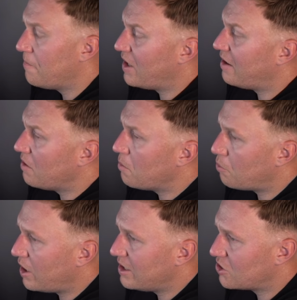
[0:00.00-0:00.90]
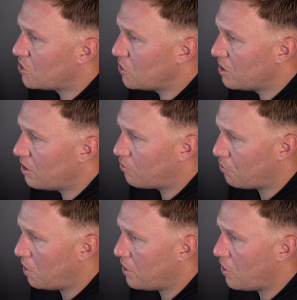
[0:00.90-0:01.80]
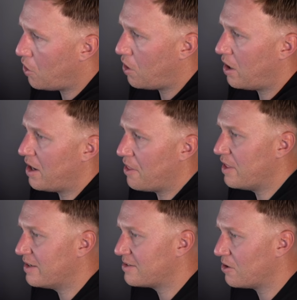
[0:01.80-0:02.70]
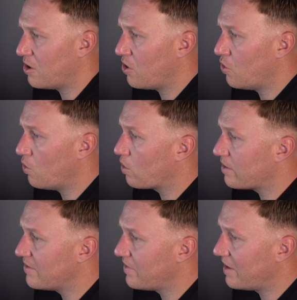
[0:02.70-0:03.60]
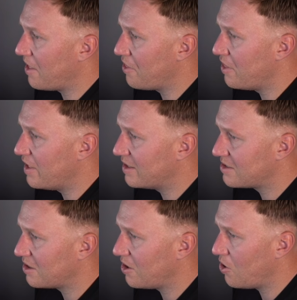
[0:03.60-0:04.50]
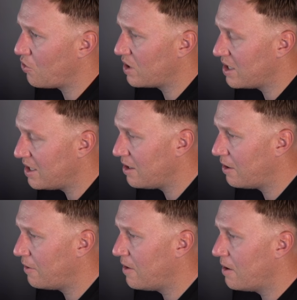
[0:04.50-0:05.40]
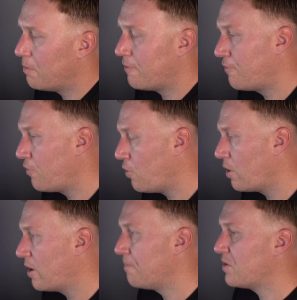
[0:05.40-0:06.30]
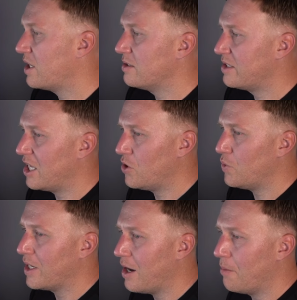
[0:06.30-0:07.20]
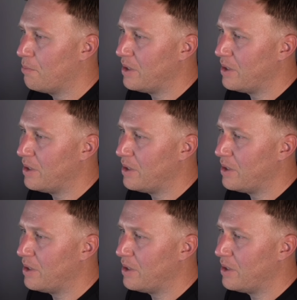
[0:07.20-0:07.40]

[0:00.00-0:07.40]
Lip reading: that price could run on this low or even this low here before continuing up,